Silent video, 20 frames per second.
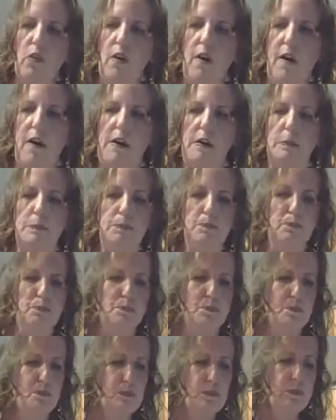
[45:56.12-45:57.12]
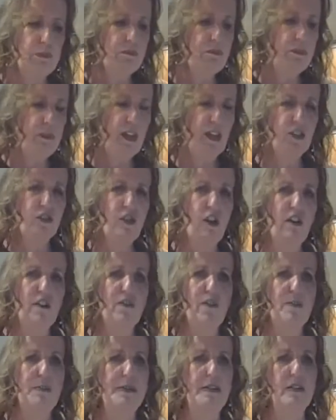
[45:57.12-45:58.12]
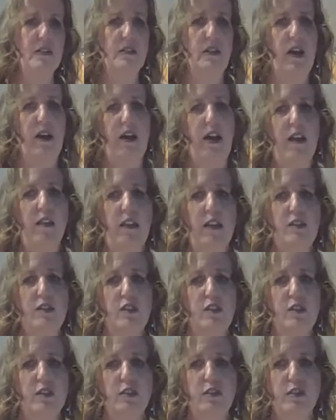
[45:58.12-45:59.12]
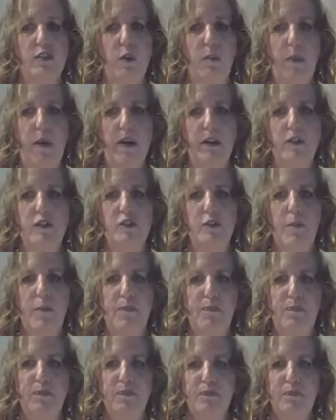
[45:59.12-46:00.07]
It's hard for me to decide. I like to cook so much.